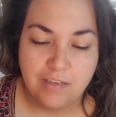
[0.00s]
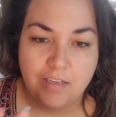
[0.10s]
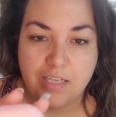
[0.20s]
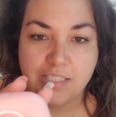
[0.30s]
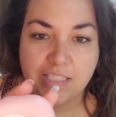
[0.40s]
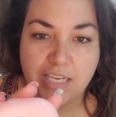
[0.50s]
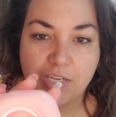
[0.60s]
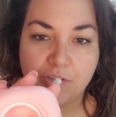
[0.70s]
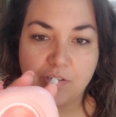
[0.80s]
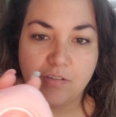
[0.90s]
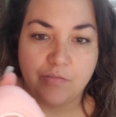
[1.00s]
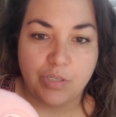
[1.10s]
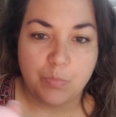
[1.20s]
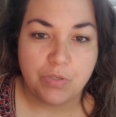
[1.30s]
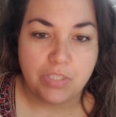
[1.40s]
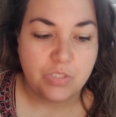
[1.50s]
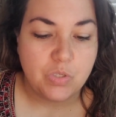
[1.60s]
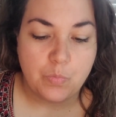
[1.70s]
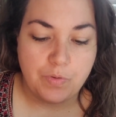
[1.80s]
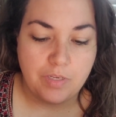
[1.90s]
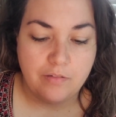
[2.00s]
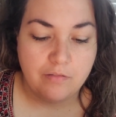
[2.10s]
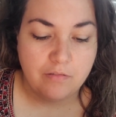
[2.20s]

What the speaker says: container where you put the soap in.